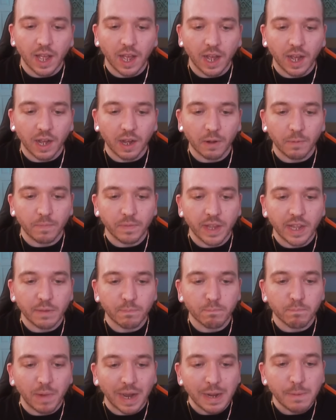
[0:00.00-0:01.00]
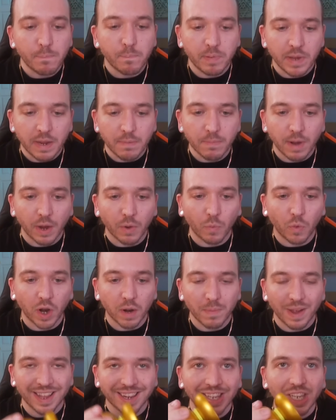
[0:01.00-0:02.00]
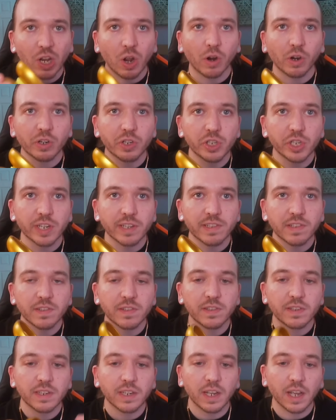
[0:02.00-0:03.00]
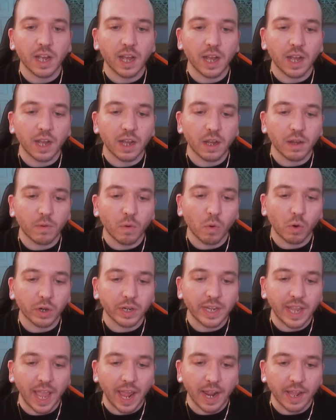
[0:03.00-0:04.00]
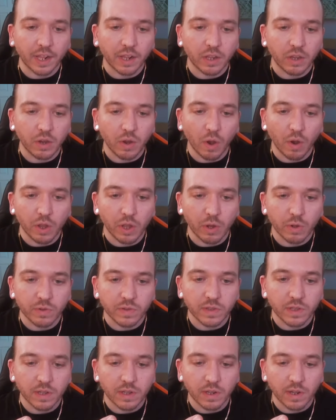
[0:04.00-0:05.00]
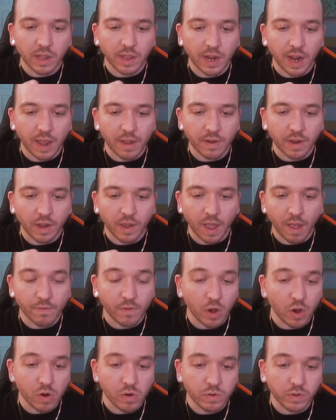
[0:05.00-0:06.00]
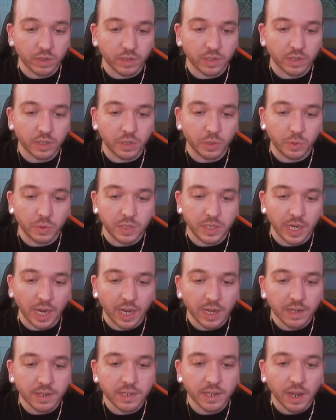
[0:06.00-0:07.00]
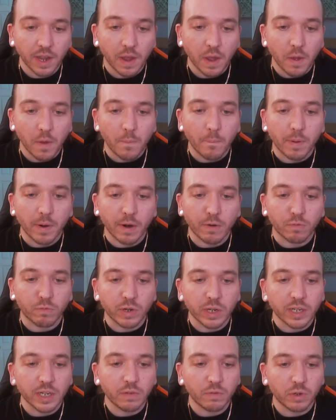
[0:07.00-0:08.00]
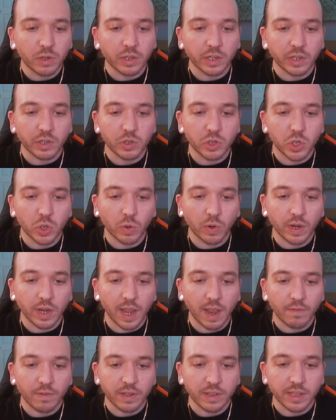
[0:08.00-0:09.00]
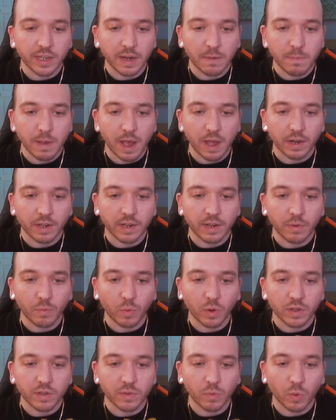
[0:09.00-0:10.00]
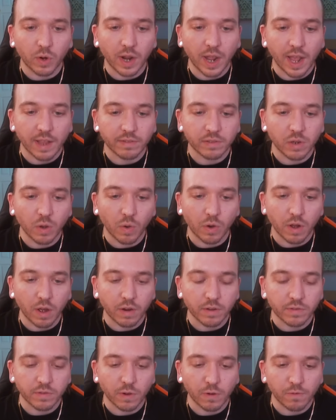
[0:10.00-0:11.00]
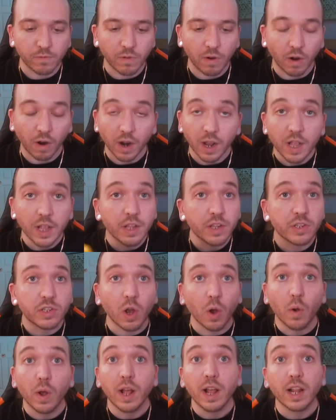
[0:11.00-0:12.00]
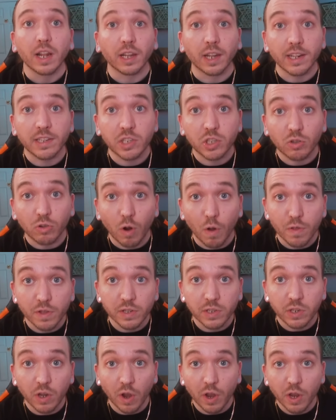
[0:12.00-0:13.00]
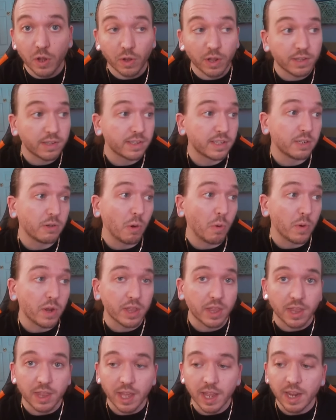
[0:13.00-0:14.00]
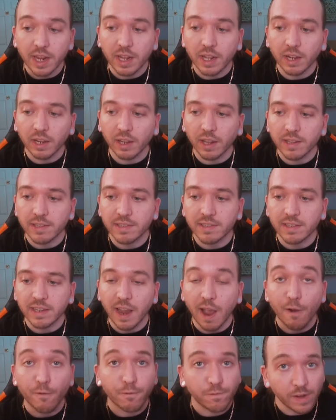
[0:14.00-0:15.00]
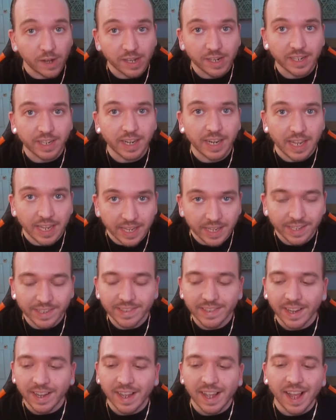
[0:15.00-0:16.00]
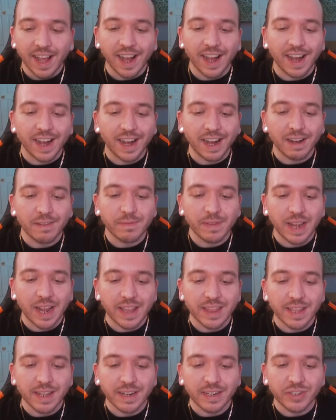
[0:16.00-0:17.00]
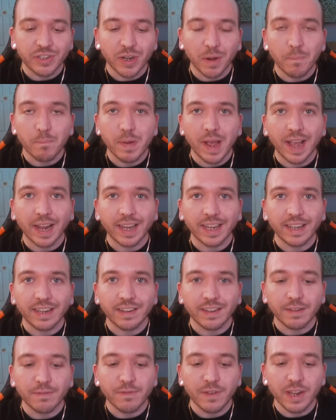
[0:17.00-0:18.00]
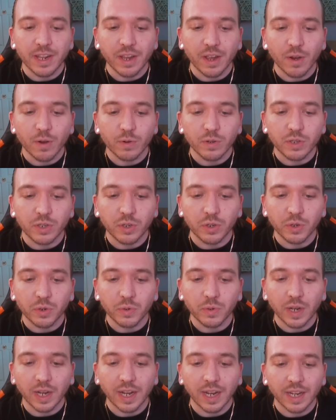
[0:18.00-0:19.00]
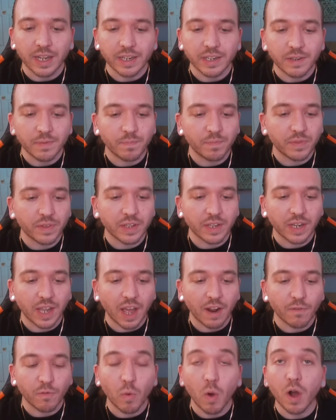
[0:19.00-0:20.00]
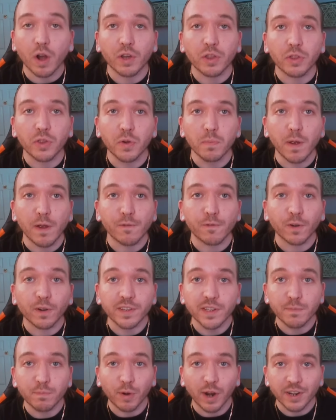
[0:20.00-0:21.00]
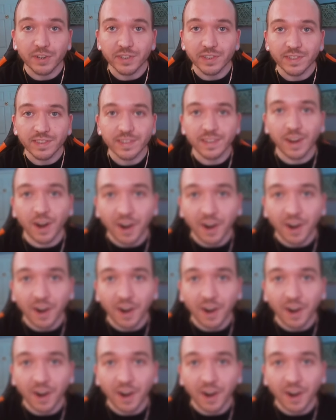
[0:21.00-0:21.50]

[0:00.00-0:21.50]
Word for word: It might be one of my largest organic yo-yos that I have owned to date, but I really, really enjoy everything about it, what it has going on so far. So let's throw this yo-yo, let's see what we think, let's see how fun it is, and then jump back into the video to kind of walk through my first impressions.